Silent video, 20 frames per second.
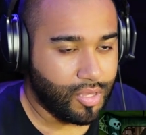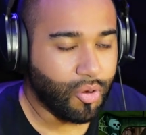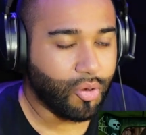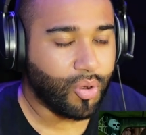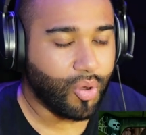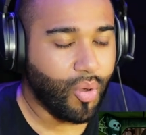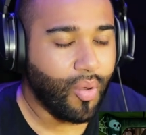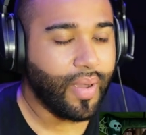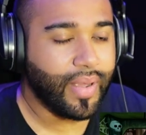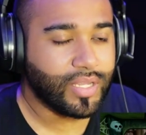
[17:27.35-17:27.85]

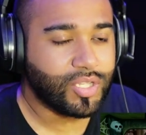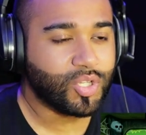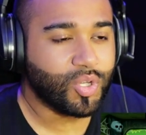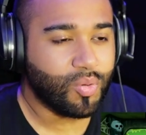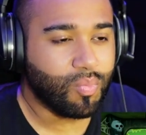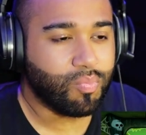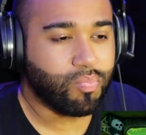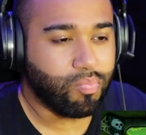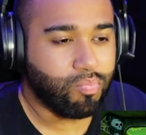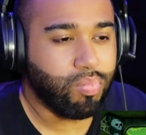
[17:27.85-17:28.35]
You're going
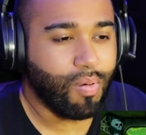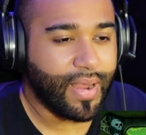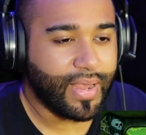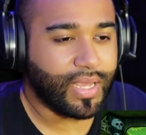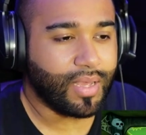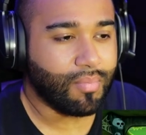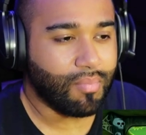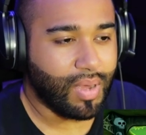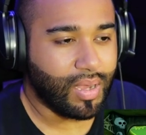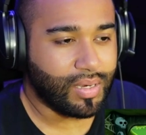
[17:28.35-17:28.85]
to
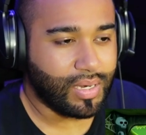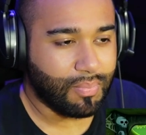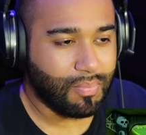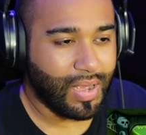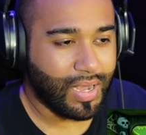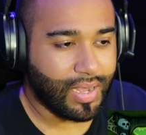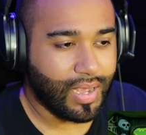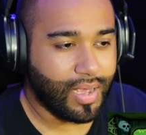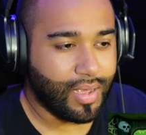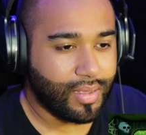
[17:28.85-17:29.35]
break it, my
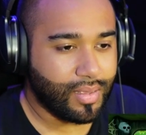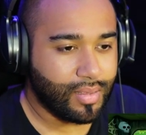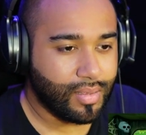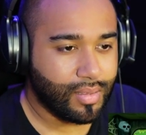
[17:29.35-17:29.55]
guy.